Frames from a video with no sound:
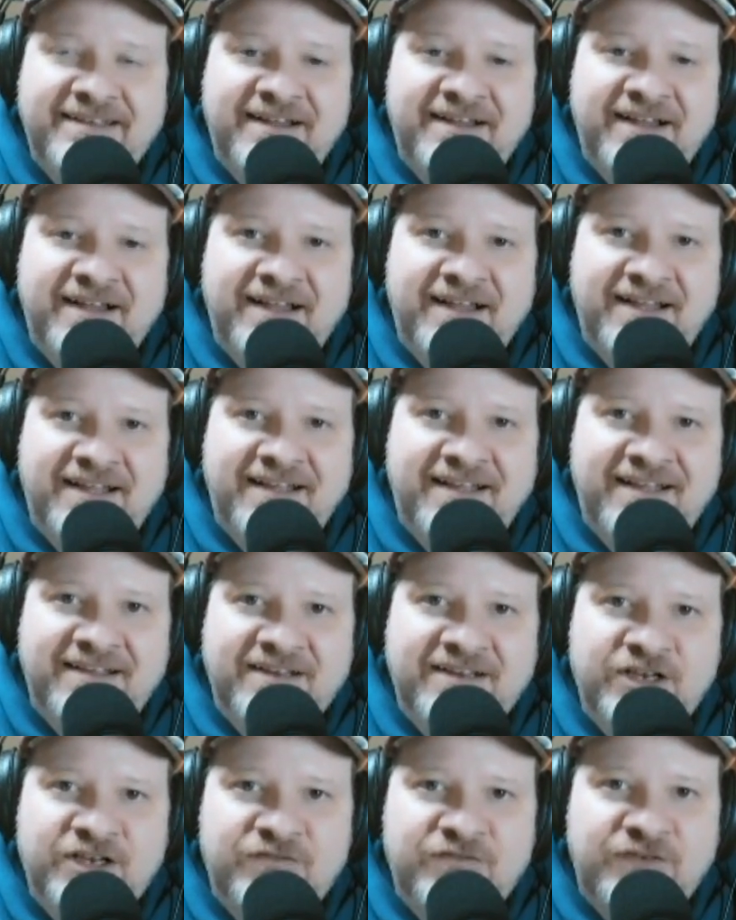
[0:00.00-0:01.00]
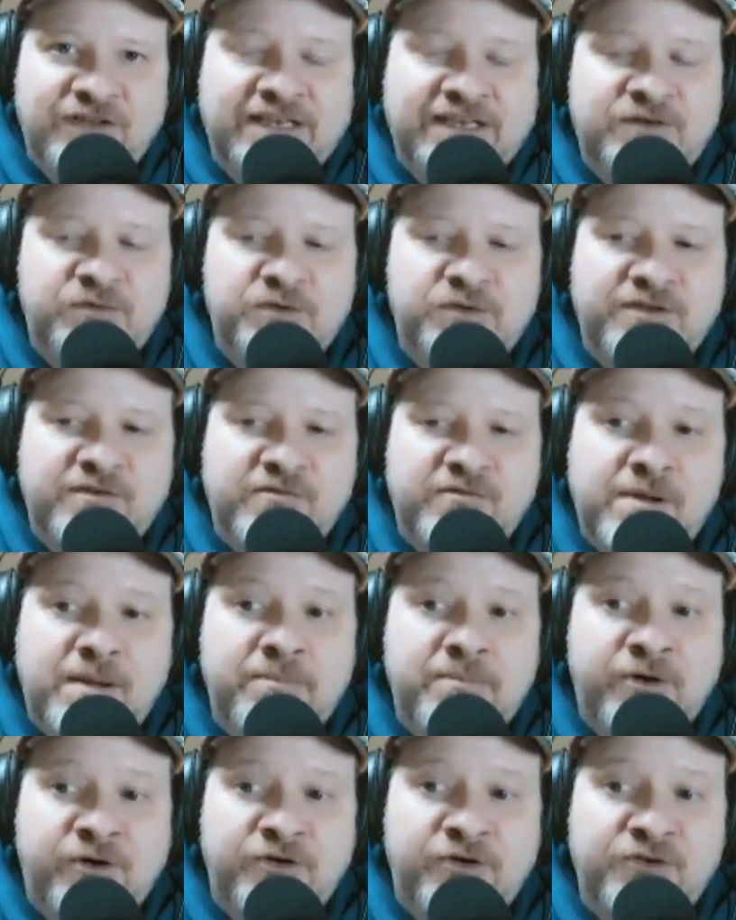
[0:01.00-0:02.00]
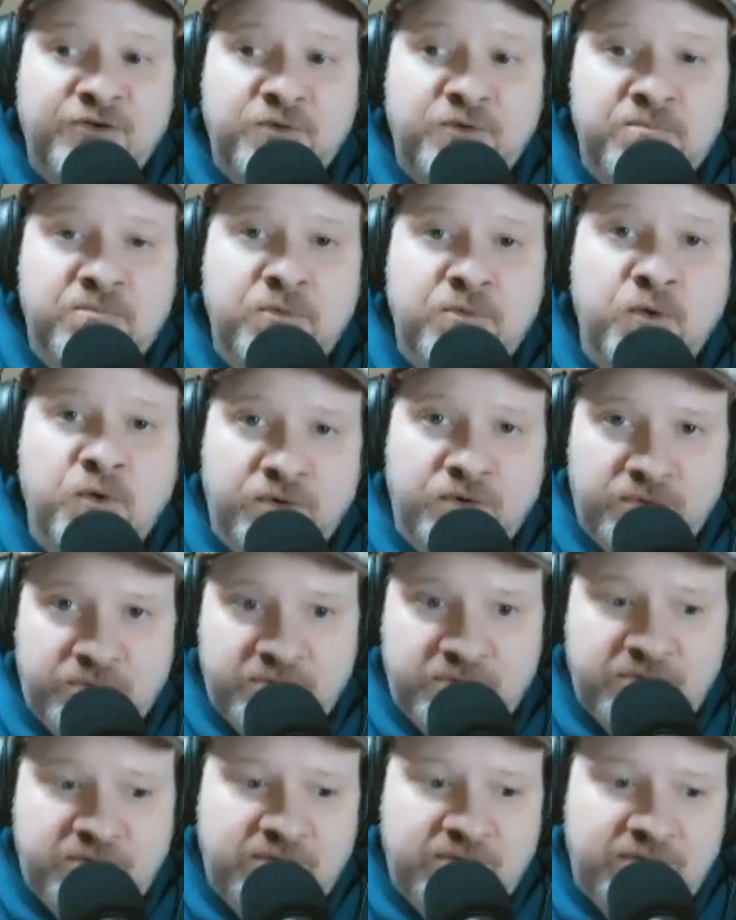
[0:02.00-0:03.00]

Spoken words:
conflict with some of my personal morals.